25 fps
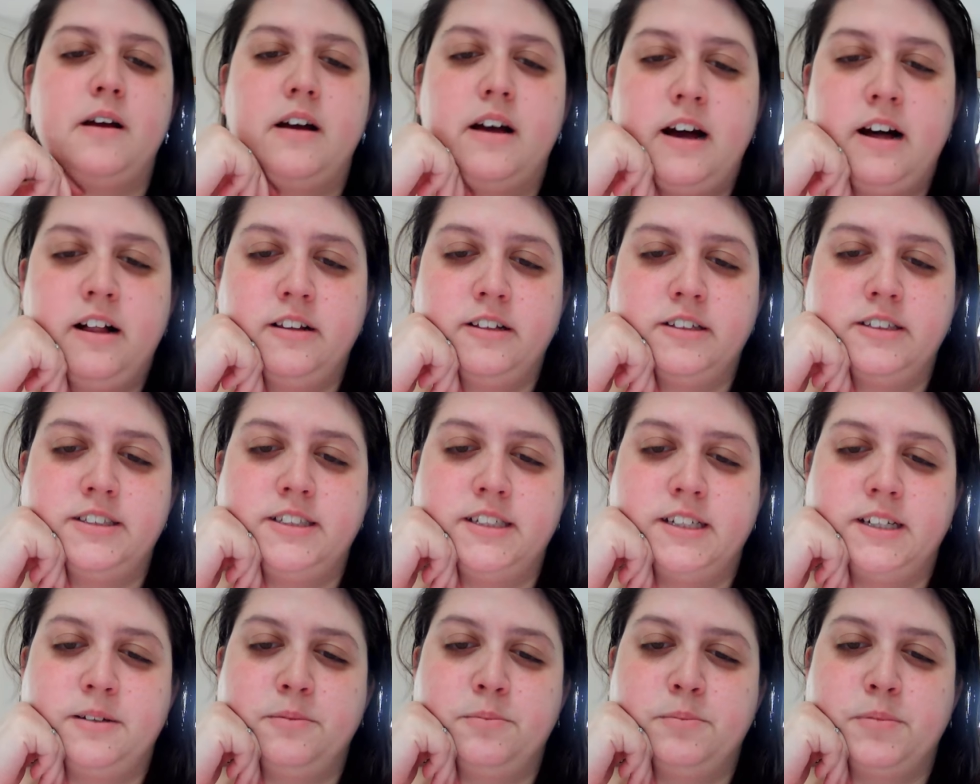
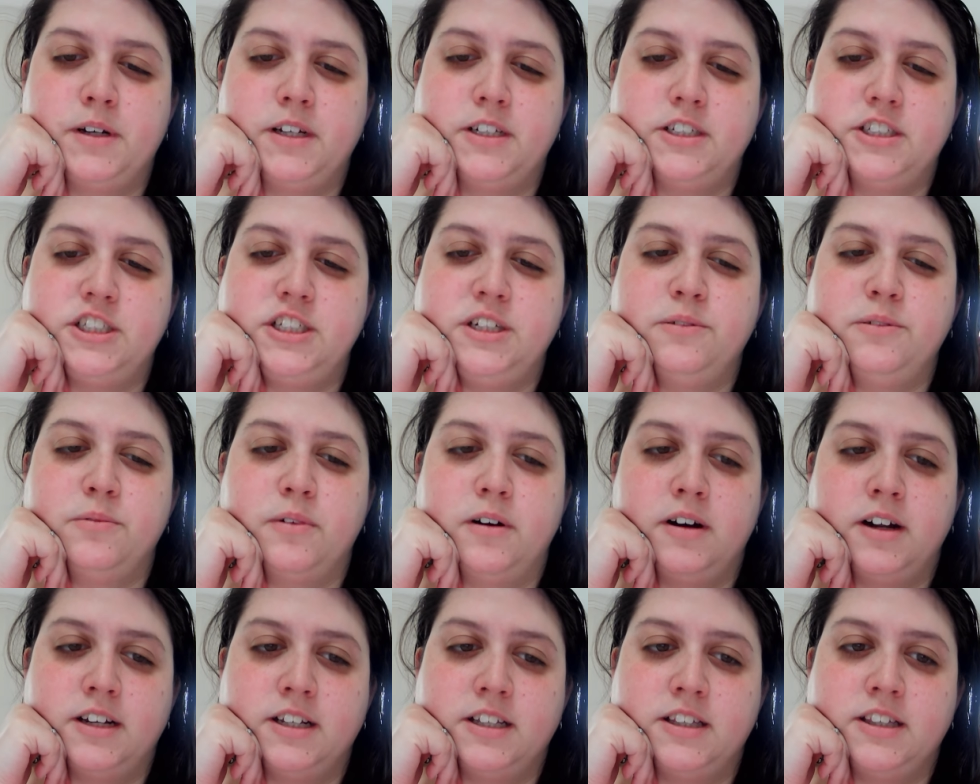Allison, but she
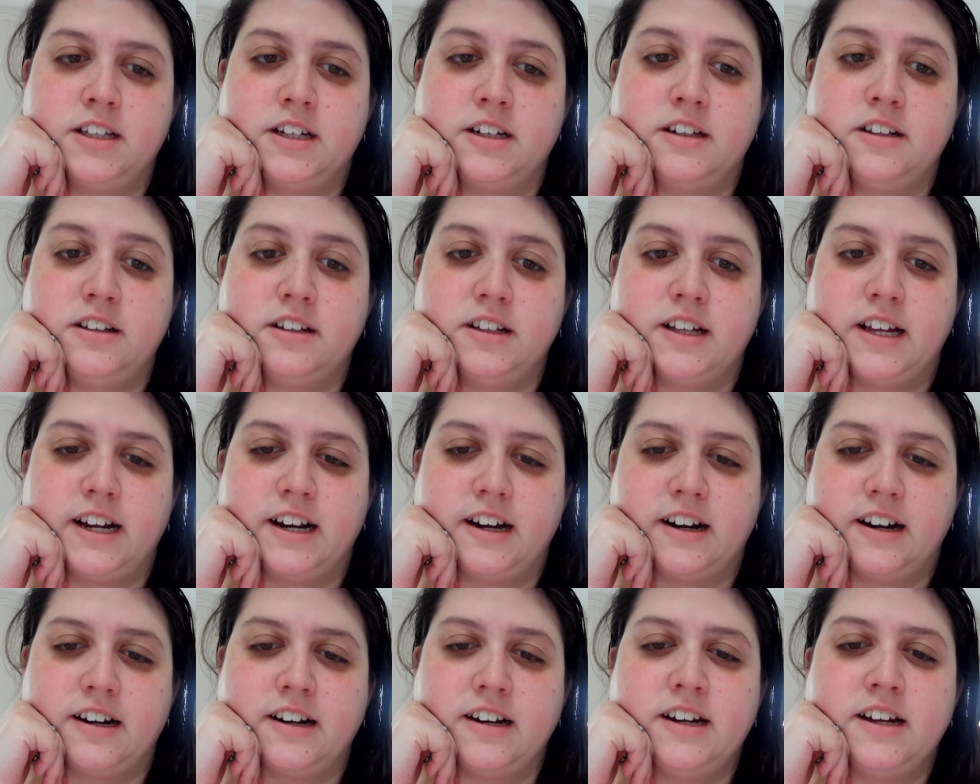wanted the
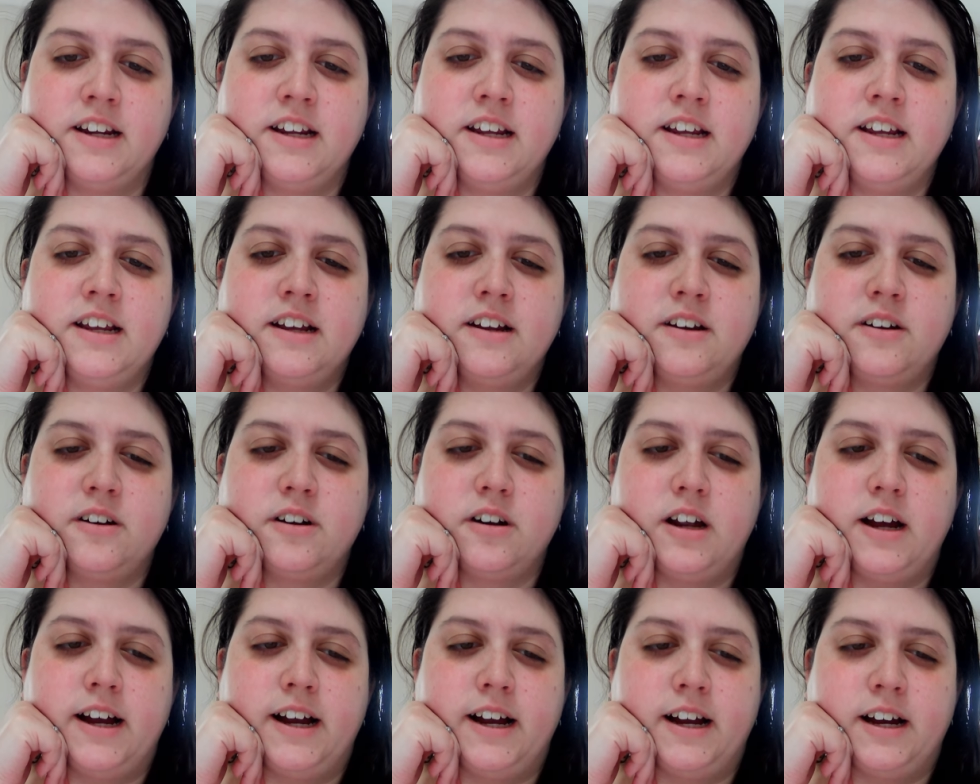Claire
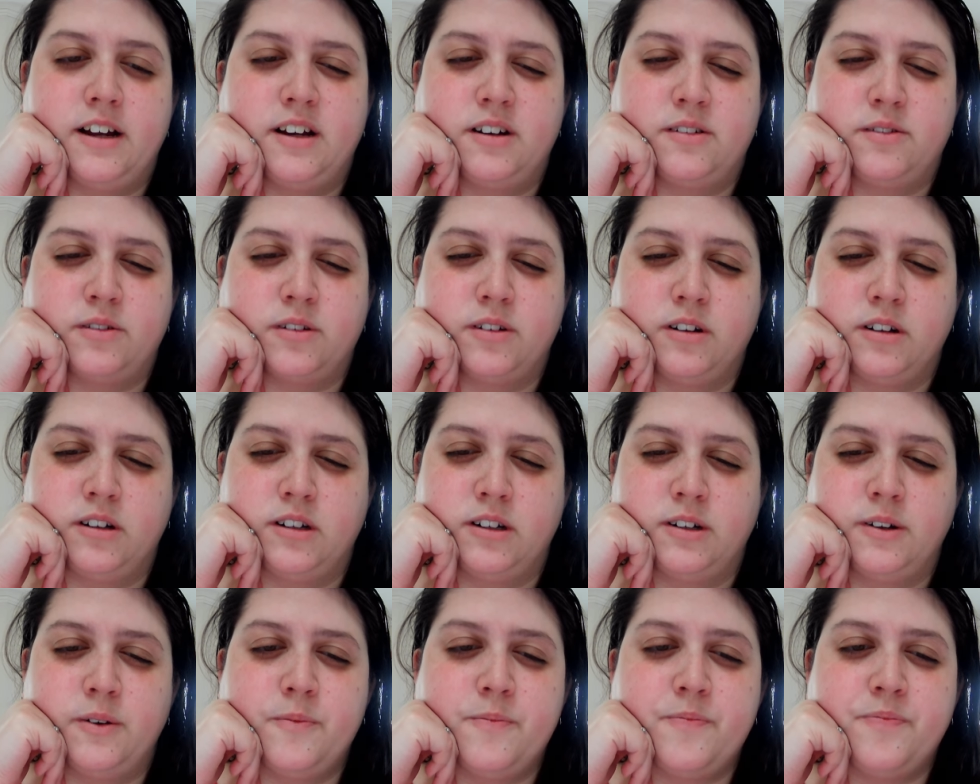uh,
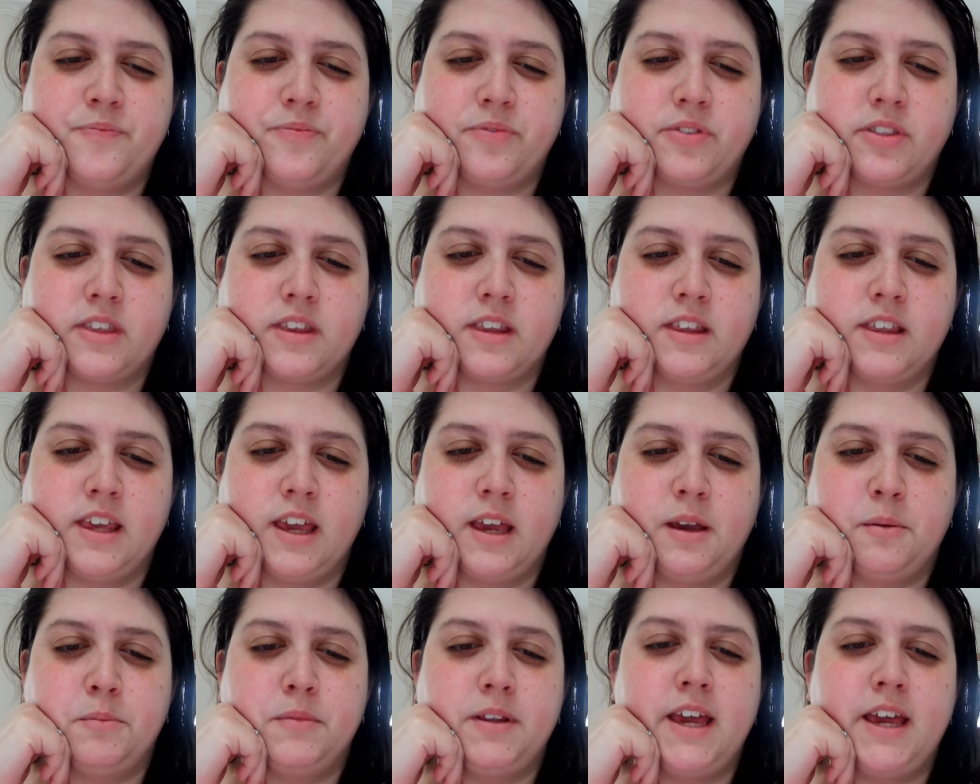role
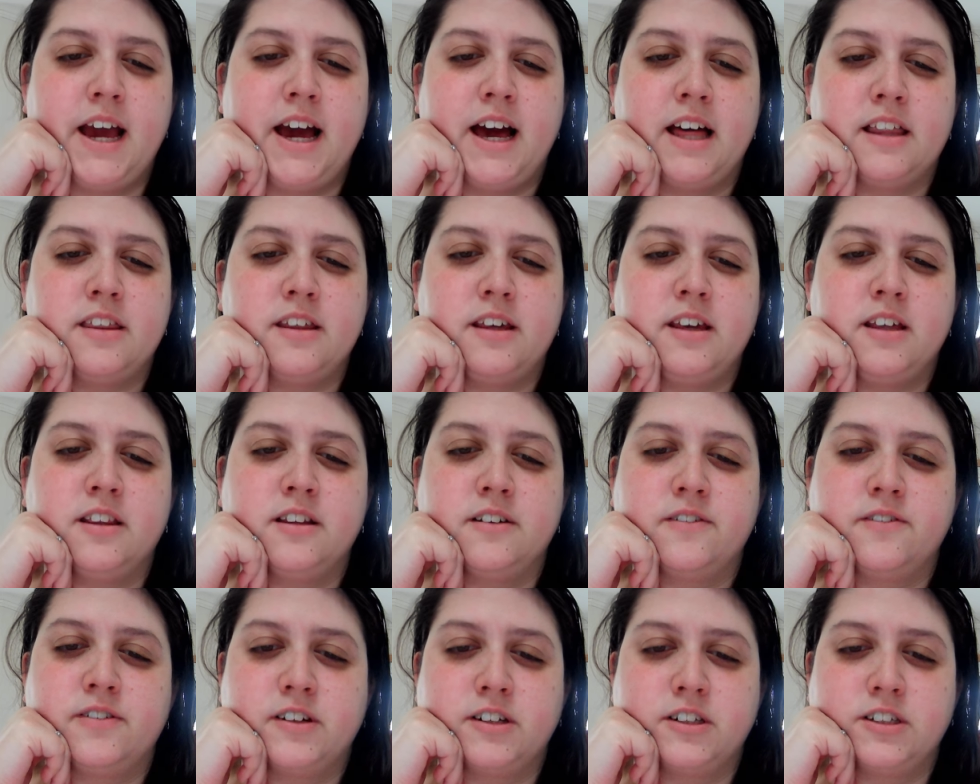named Kathy in the
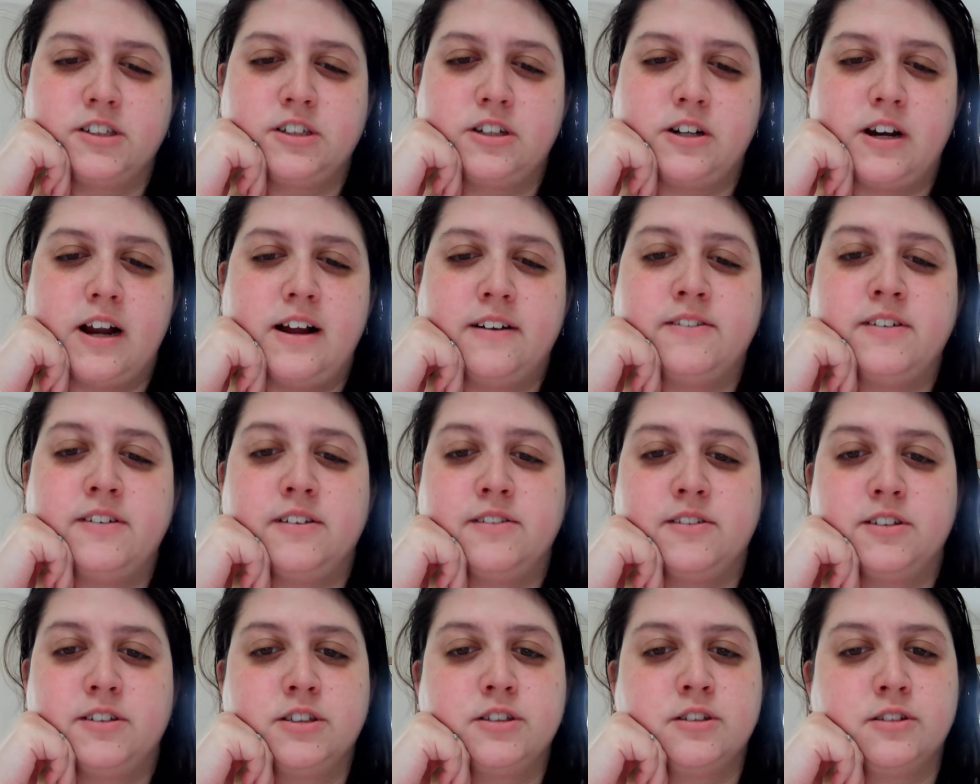first draft of
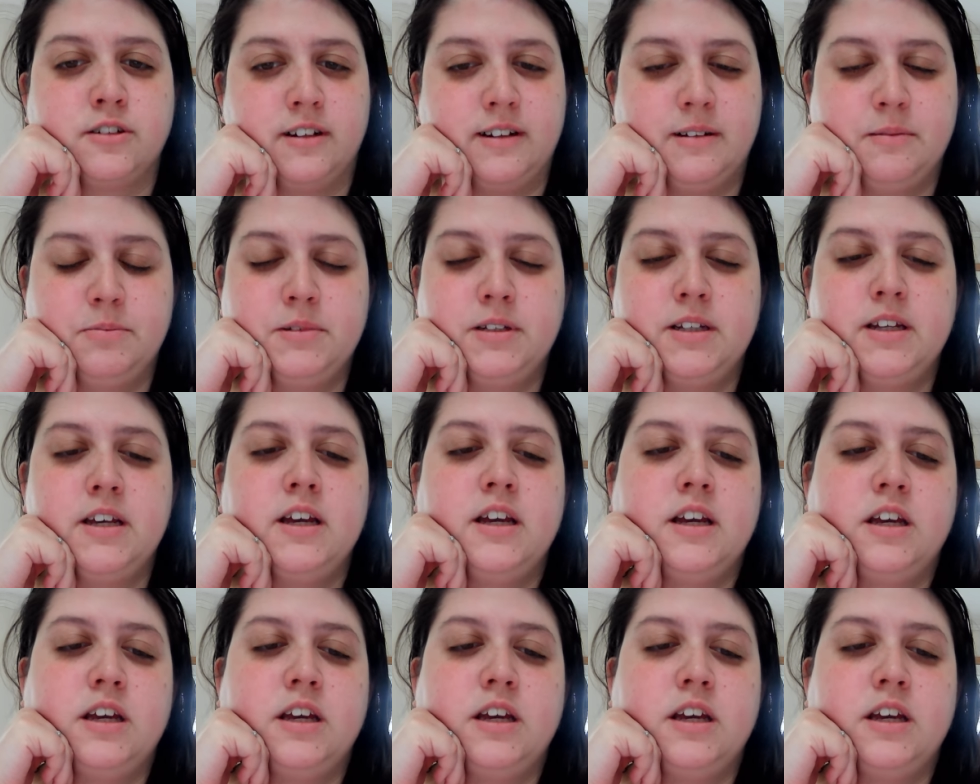the script.